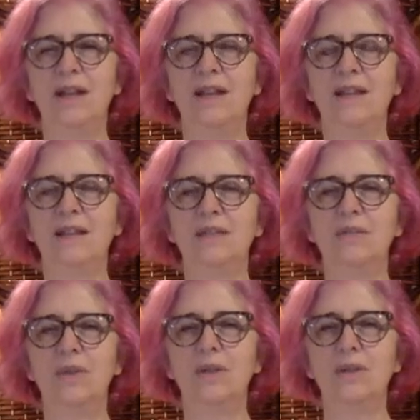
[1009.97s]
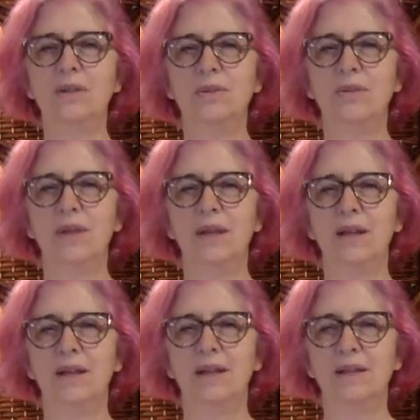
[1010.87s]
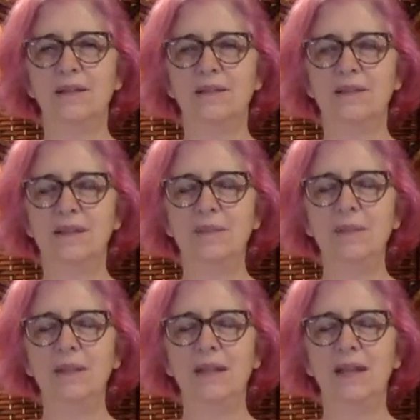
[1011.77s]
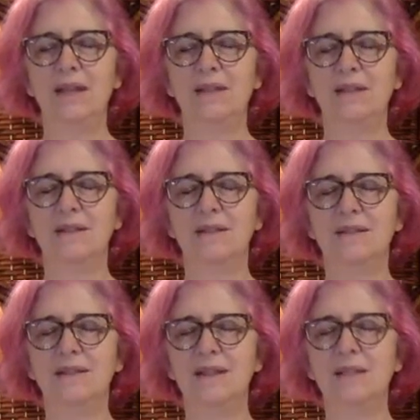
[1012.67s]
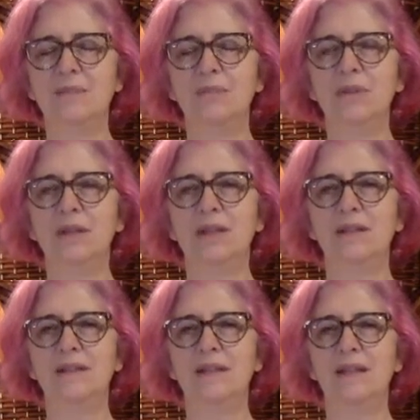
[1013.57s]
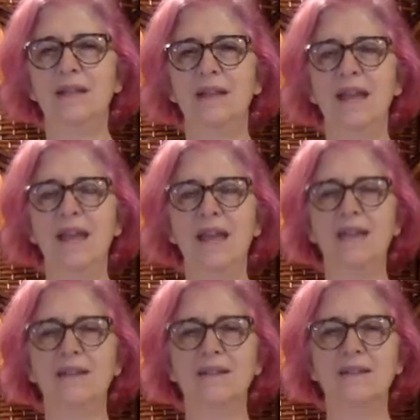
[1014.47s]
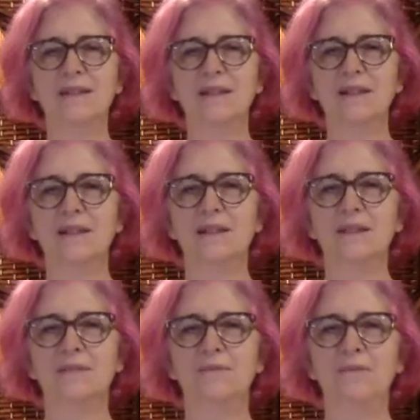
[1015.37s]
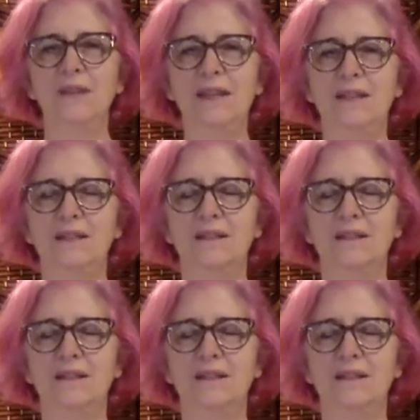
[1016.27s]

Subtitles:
That's going to stimulate 6 meridians in the hands and 6 in the feet.